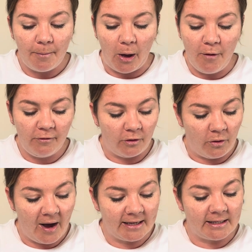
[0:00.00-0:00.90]
but
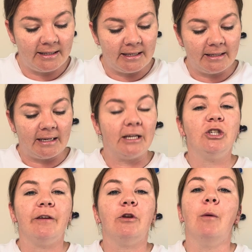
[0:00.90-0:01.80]
overall has assisted in
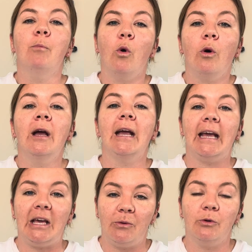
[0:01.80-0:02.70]
achieving a more
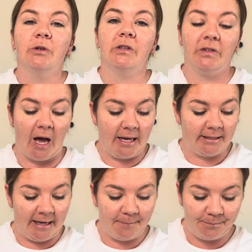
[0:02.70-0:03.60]
equal
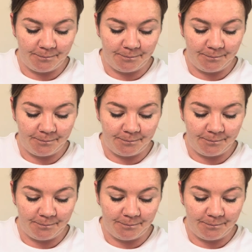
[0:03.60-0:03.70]
society.